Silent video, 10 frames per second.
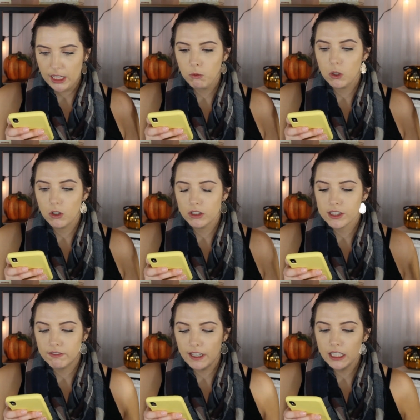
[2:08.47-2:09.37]
It will
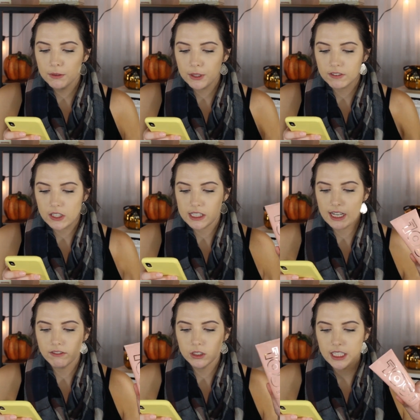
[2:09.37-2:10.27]
develop over
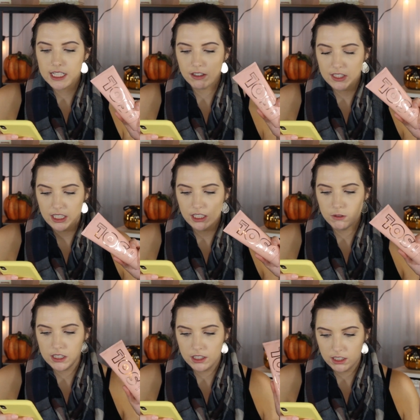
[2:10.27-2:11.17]
several days of
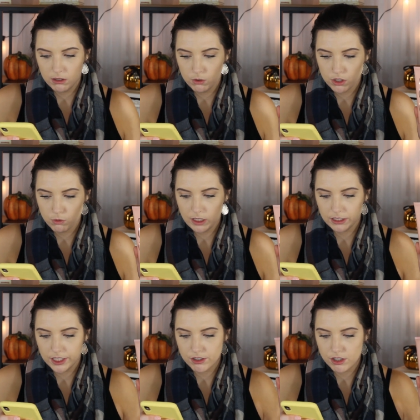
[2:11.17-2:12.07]
continuous use,
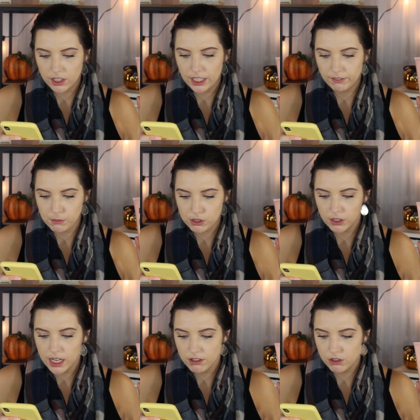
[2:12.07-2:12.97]
whether you're starting from
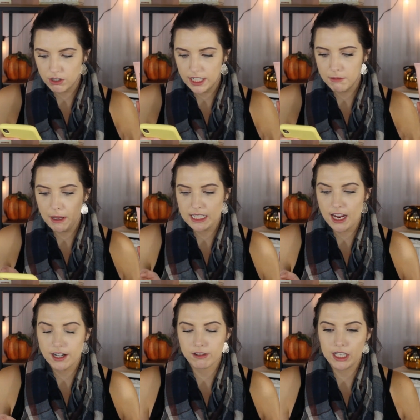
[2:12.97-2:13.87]
scratch or trying to
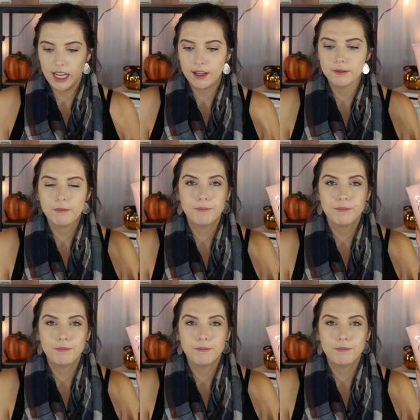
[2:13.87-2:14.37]
maintain your tan.